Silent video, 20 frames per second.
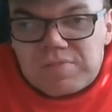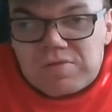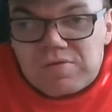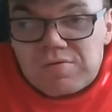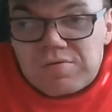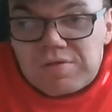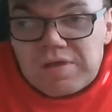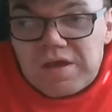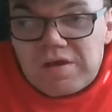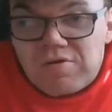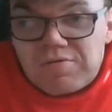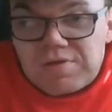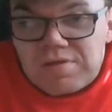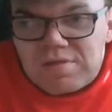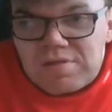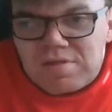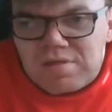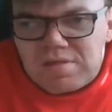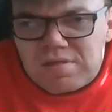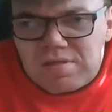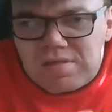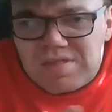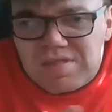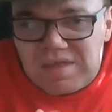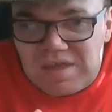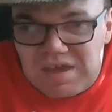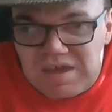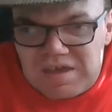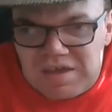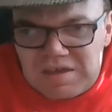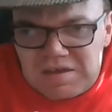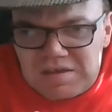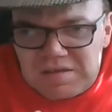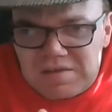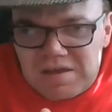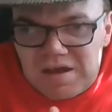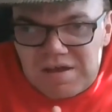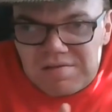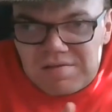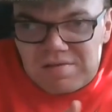Just go to see
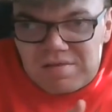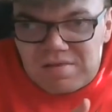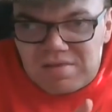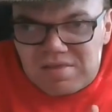that